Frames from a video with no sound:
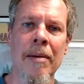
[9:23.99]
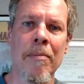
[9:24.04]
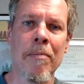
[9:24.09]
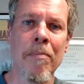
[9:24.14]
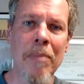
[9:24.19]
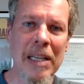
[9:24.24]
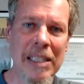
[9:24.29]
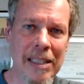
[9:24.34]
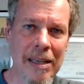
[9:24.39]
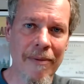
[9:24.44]

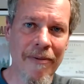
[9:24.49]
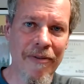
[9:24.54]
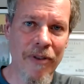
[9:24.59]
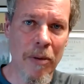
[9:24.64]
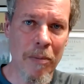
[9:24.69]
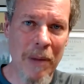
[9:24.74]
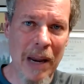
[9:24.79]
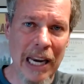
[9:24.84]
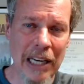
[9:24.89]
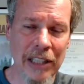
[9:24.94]

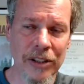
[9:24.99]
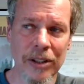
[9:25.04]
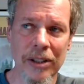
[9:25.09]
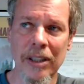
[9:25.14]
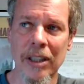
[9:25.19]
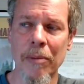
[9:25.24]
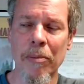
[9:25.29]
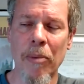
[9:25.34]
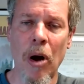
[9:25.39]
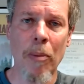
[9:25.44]

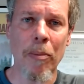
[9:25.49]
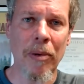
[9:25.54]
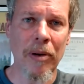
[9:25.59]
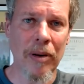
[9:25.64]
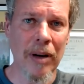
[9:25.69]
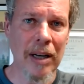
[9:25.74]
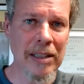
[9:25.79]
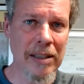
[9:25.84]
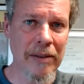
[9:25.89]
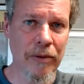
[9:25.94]
misinformation about
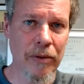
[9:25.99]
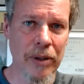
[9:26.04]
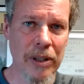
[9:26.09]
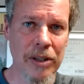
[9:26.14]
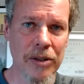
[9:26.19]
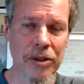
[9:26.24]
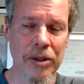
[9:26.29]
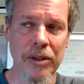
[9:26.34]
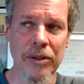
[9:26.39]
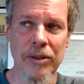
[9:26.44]
progressive
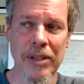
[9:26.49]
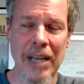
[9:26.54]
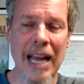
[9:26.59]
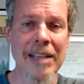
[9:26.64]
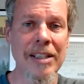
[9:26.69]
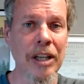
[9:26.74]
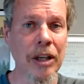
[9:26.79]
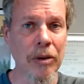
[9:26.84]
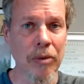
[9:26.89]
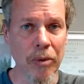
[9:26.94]
Christians
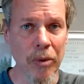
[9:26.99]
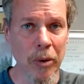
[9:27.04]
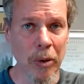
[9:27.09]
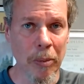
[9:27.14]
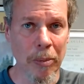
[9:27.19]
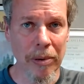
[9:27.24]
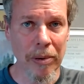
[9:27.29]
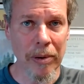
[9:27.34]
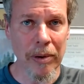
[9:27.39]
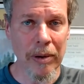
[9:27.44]
as a
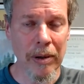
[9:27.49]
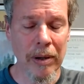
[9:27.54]
group,